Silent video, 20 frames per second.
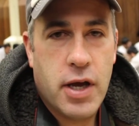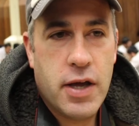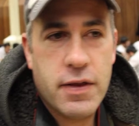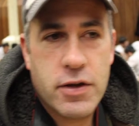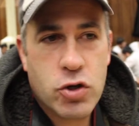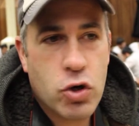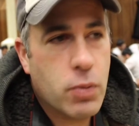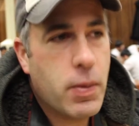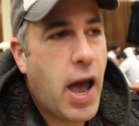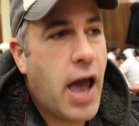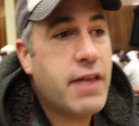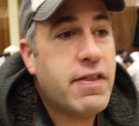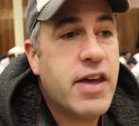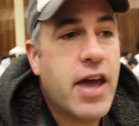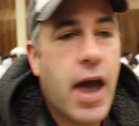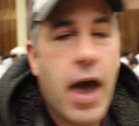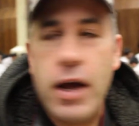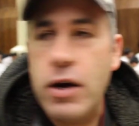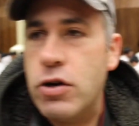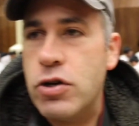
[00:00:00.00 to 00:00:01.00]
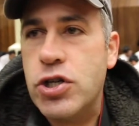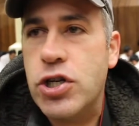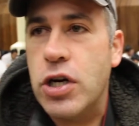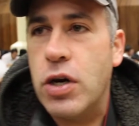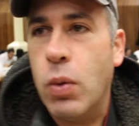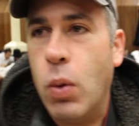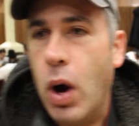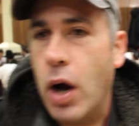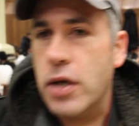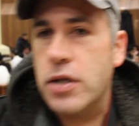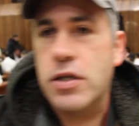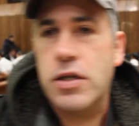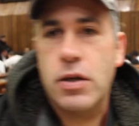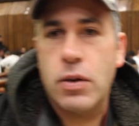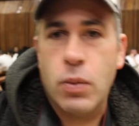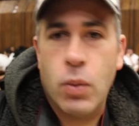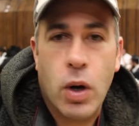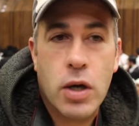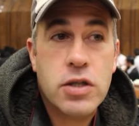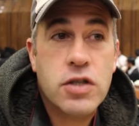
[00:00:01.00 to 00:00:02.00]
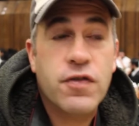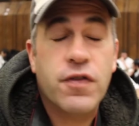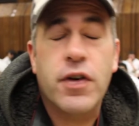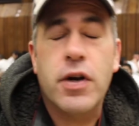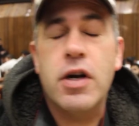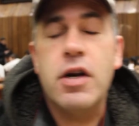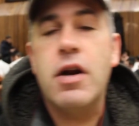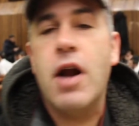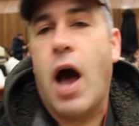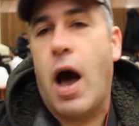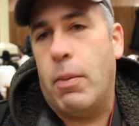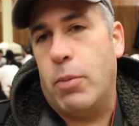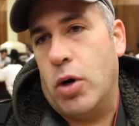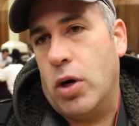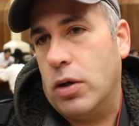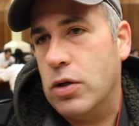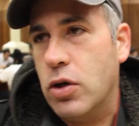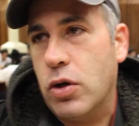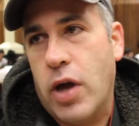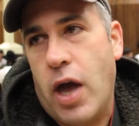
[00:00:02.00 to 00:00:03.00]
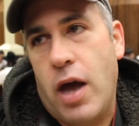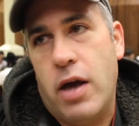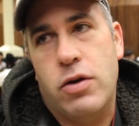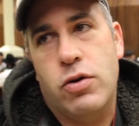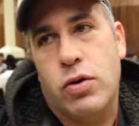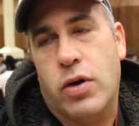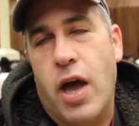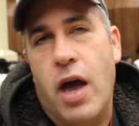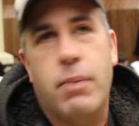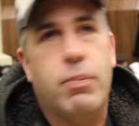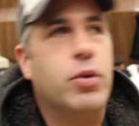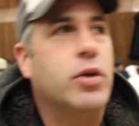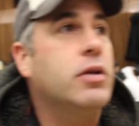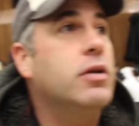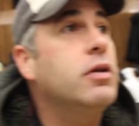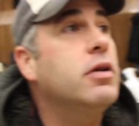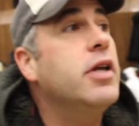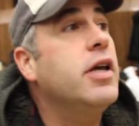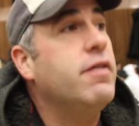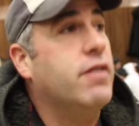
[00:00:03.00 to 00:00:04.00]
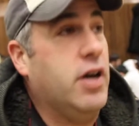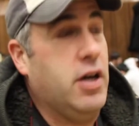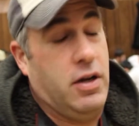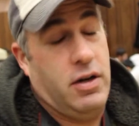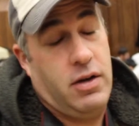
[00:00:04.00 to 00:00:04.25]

In this room, and the energy was phenomenal. You can't believe it